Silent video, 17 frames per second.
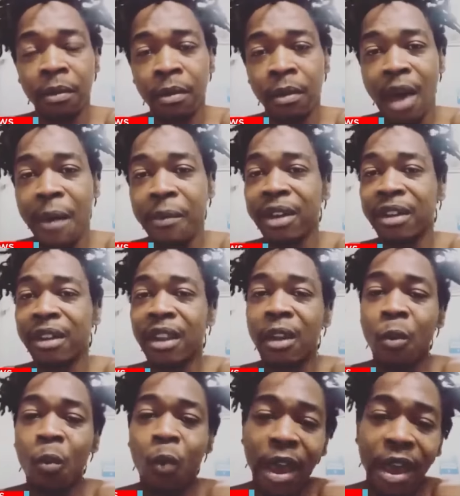I would have
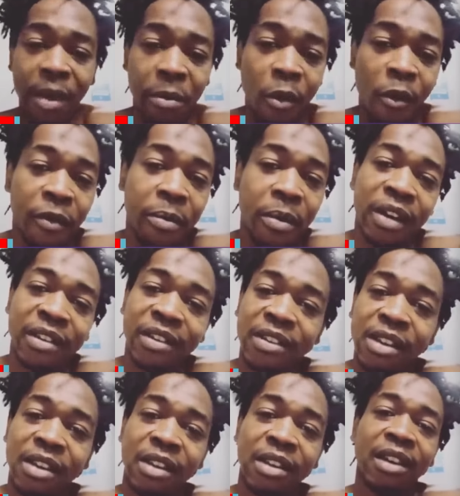did way more for my
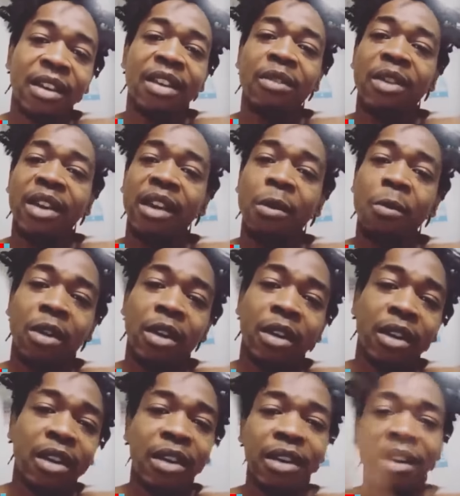city than any one of
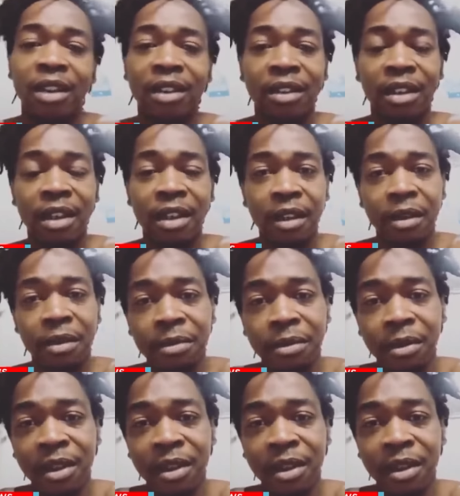these niggas did.